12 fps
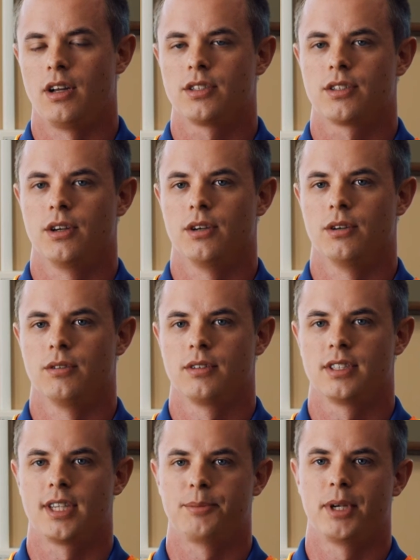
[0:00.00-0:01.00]
also
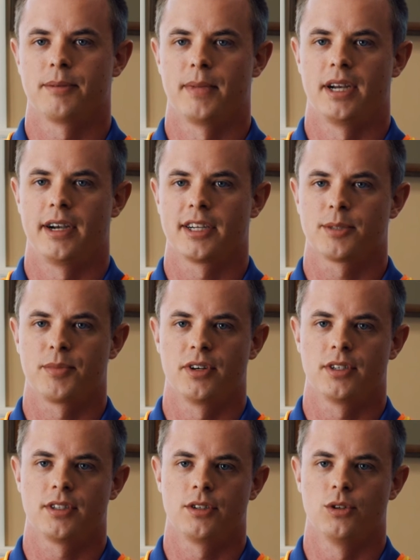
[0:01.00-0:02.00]
subject matter
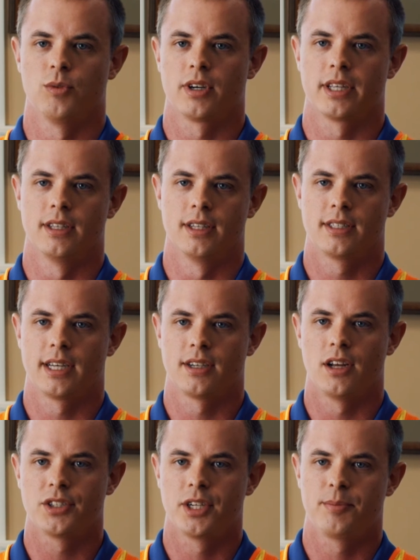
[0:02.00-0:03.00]
experts who work in the
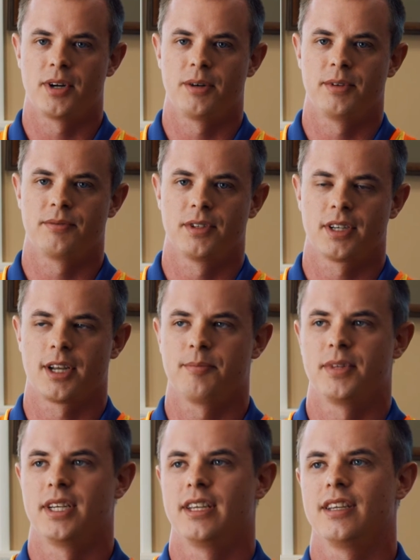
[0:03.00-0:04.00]
technology department for the
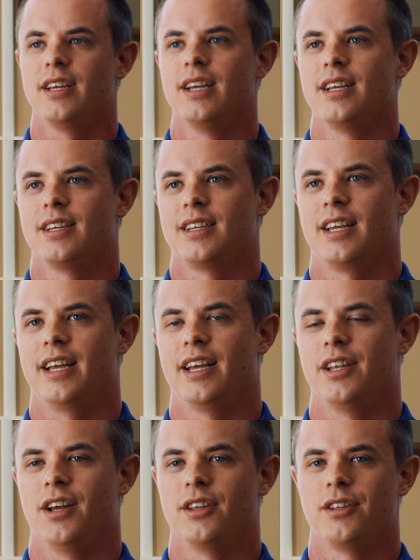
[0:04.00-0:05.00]
company
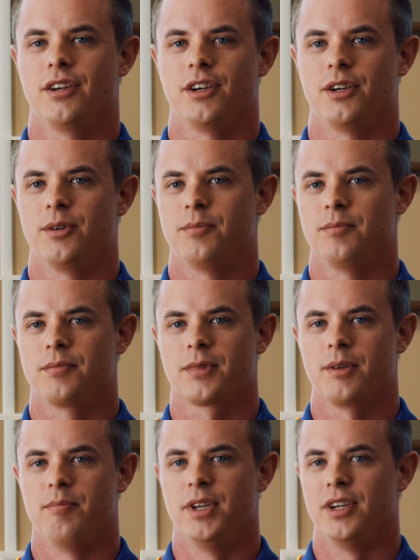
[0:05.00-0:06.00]
and other
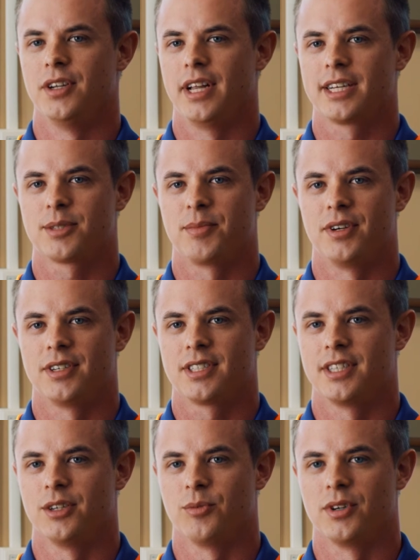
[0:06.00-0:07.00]
mill experts
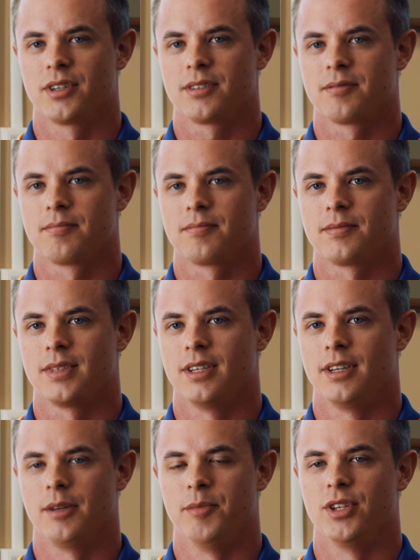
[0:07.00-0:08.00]
that work
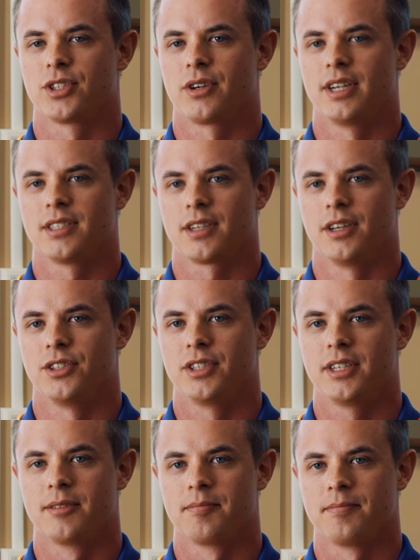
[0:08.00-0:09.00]
uh, at mills across the country.